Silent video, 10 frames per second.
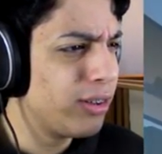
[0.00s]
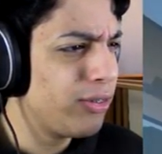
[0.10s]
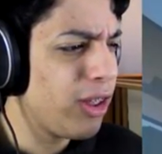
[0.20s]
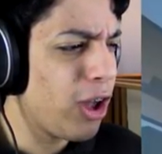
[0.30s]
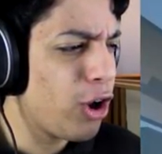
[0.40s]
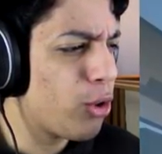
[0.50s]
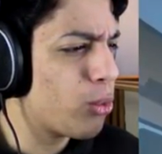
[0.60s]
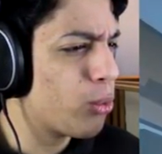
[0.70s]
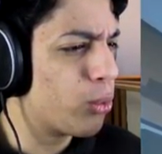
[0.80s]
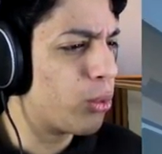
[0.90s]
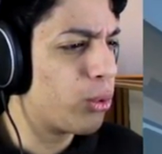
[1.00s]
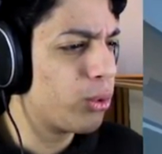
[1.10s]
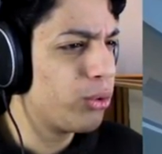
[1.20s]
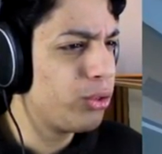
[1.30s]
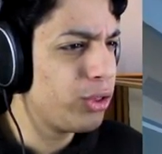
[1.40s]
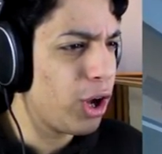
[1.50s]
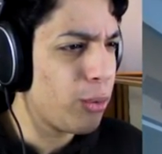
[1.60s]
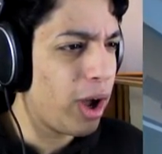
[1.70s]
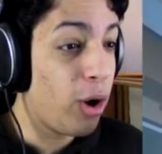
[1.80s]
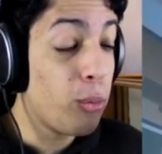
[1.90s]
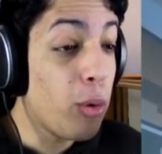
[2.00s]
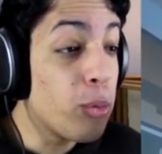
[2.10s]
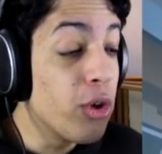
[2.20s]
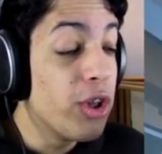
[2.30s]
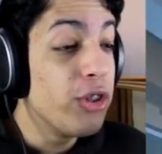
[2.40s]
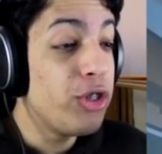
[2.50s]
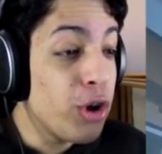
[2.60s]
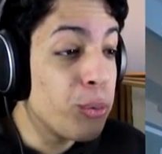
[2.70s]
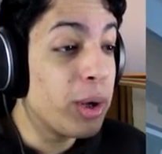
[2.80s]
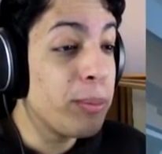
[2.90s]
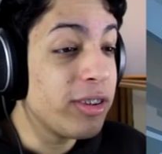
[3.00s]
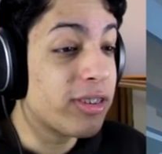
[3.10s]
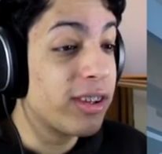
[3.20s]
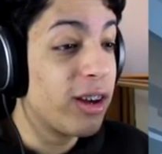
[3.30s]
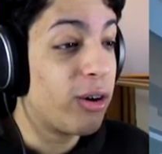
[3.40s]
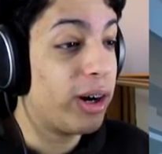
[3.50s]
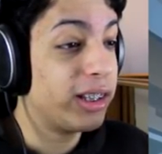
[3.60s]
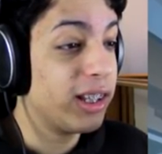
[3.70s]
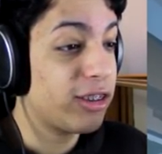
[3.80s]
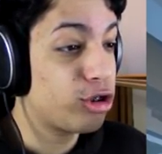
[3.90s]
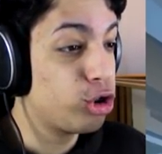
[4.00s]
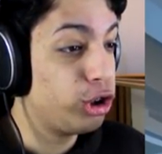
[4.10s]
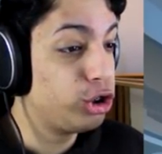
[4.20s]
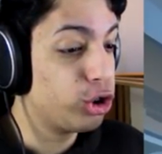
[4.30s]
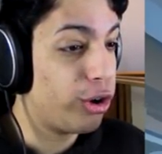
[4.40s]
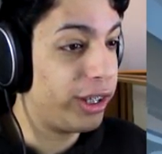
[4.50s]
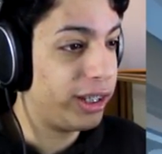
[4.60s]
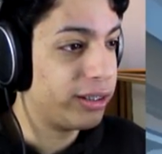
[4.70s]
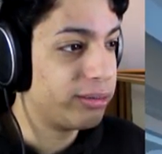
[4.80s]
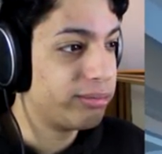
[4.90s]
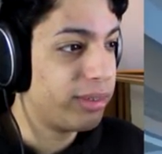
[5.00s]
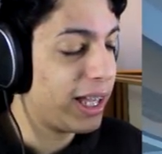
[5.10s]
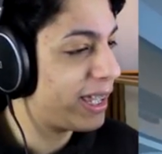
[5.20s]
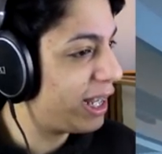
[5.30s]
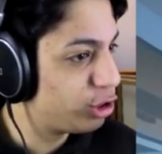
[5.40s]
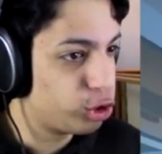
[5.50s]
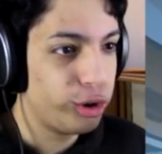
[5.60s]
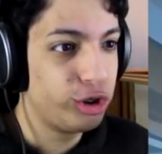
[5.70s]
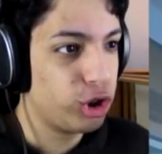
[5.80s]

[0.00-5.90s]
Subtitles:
No, I missed. All right, let's join Joy. I cannot join